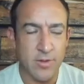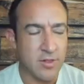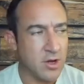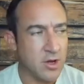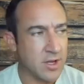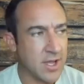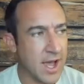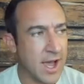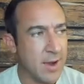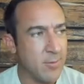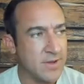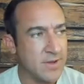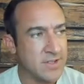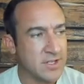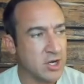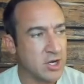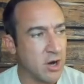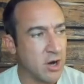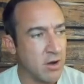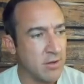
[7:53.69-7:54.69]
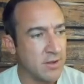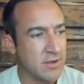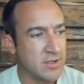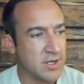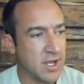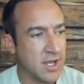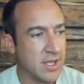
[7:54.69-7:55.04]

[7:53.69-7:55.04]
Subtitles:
Look, I went to college,